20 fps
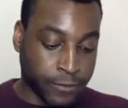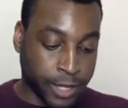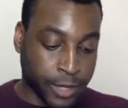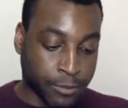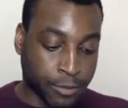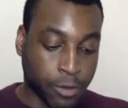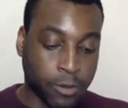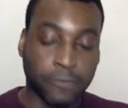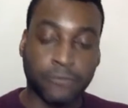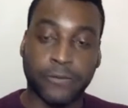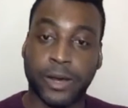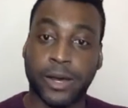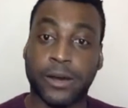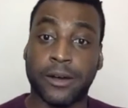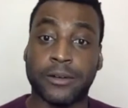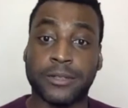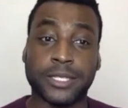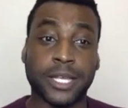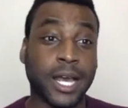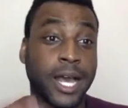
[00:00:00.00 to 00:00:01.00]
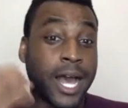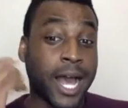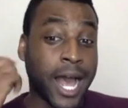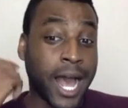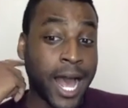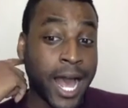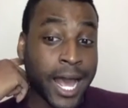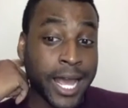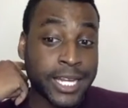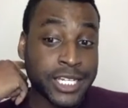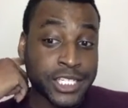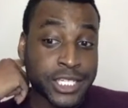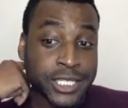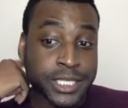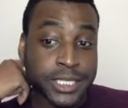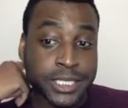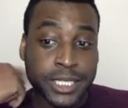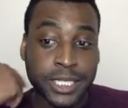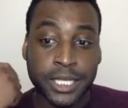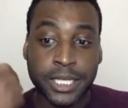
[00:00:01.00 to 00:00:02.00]
profiles, I
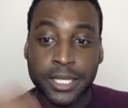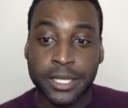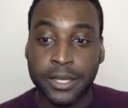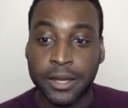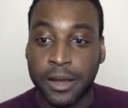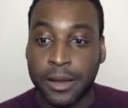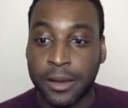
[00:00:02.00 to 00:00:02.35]
just see